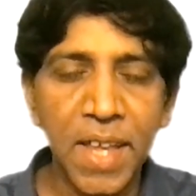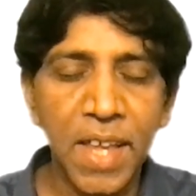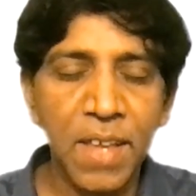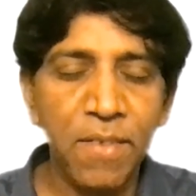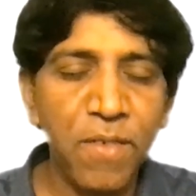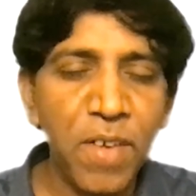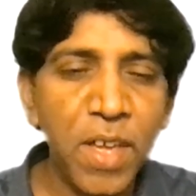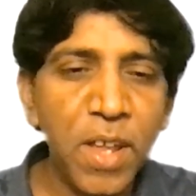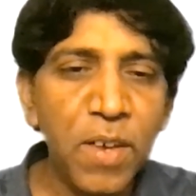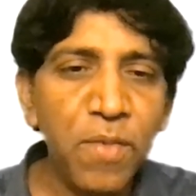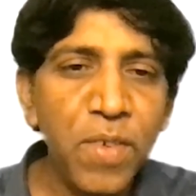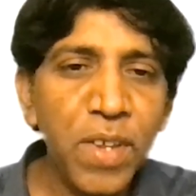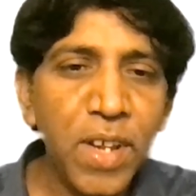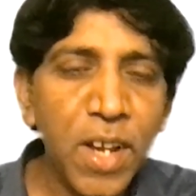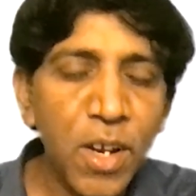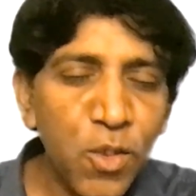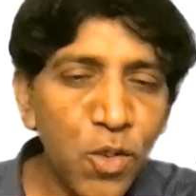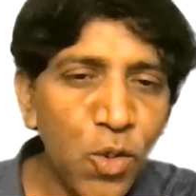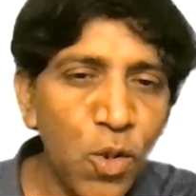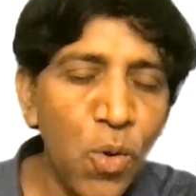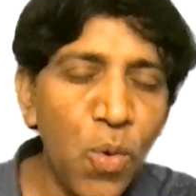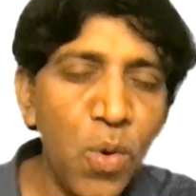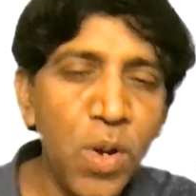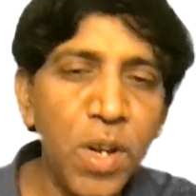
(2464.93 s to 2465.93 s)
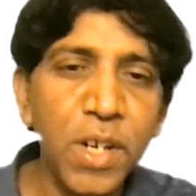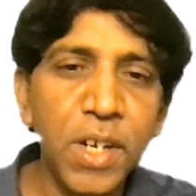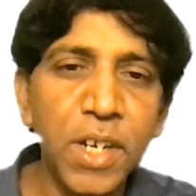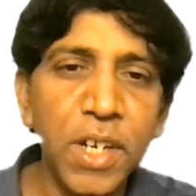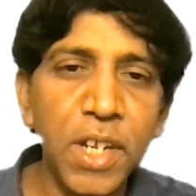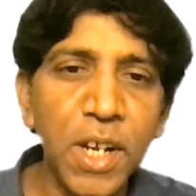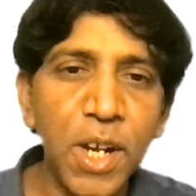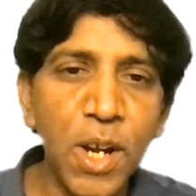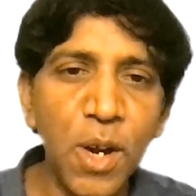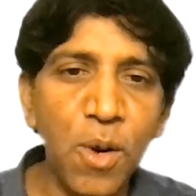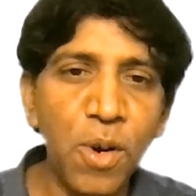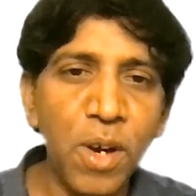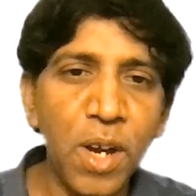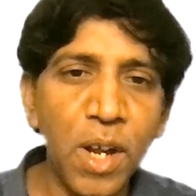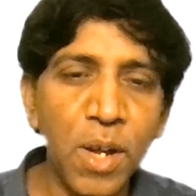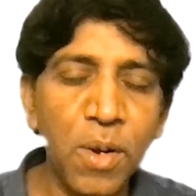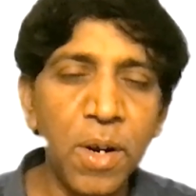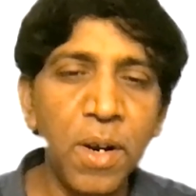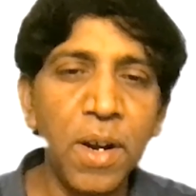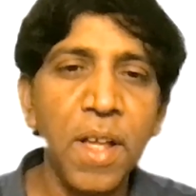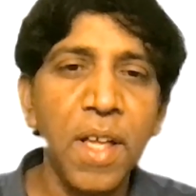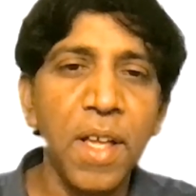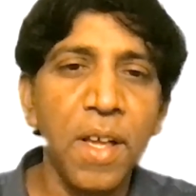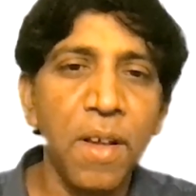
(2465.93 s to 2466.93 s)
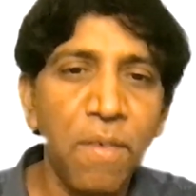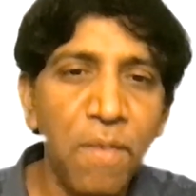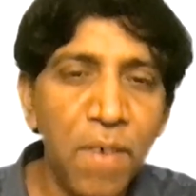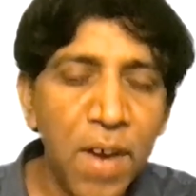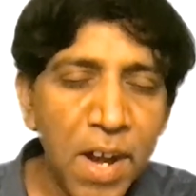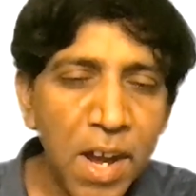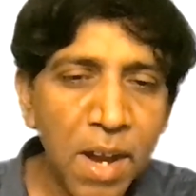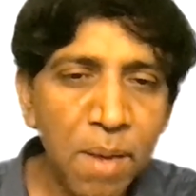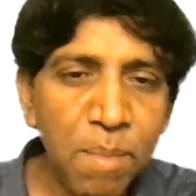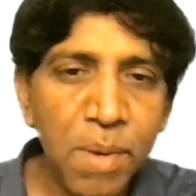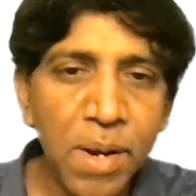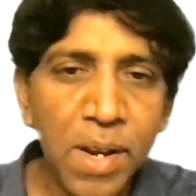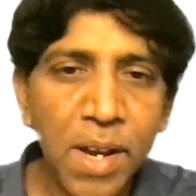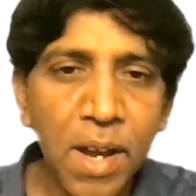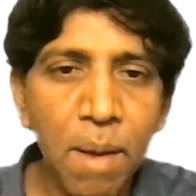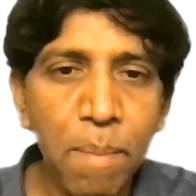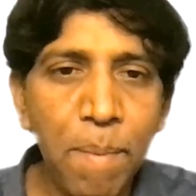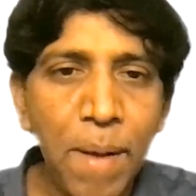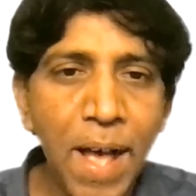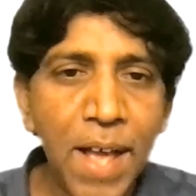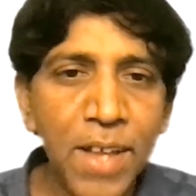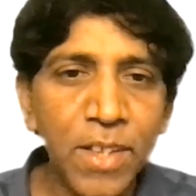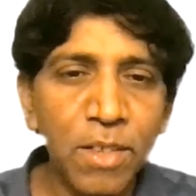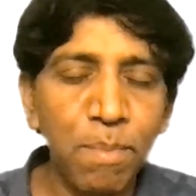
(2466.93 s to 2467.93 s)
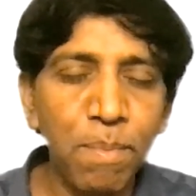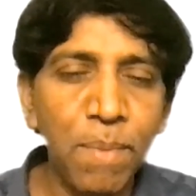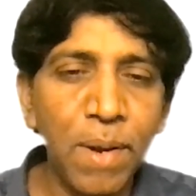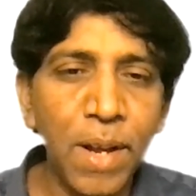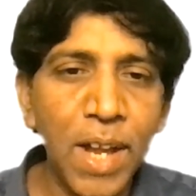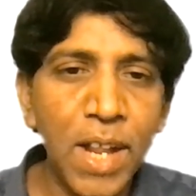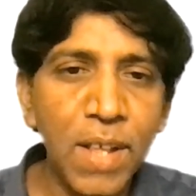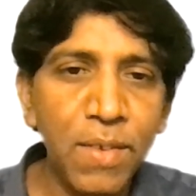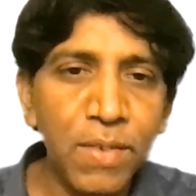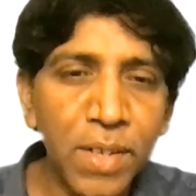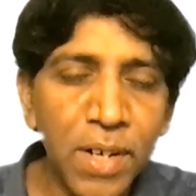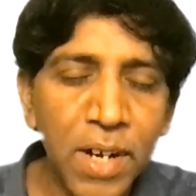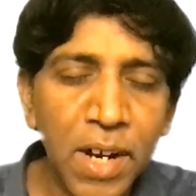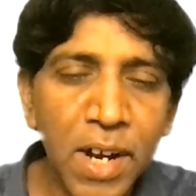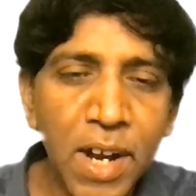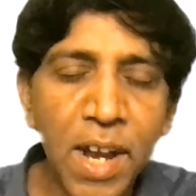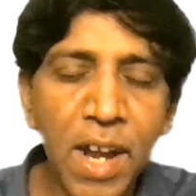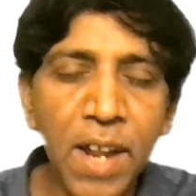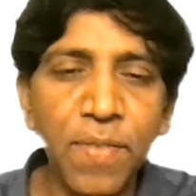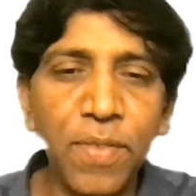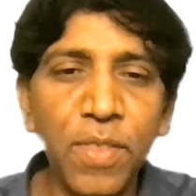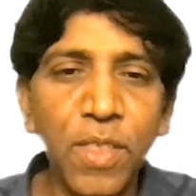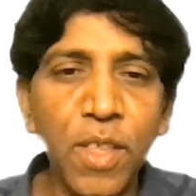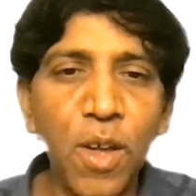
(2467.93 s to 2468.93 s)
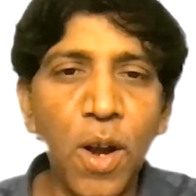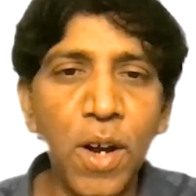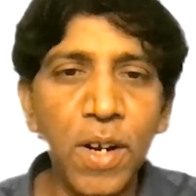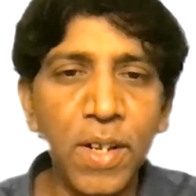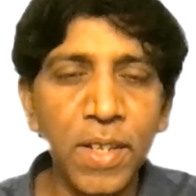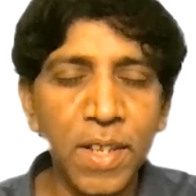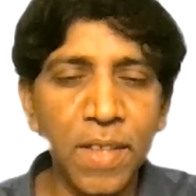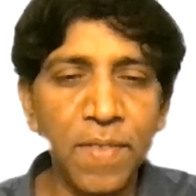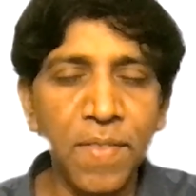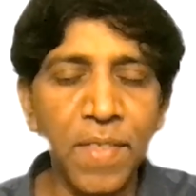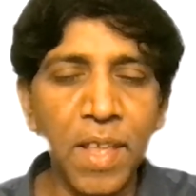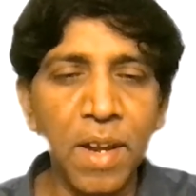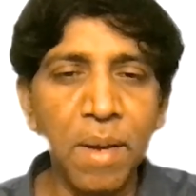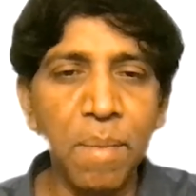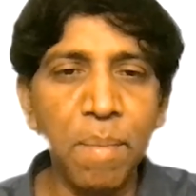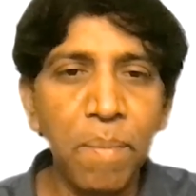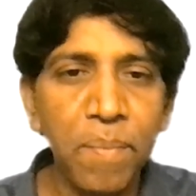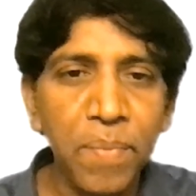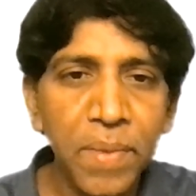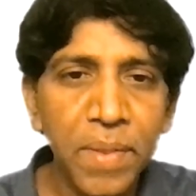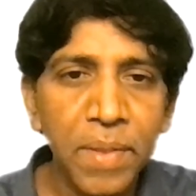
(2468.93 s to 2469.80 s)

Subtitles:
where we can slowly take out our fundamental past beliefs, redundant thoughts, and then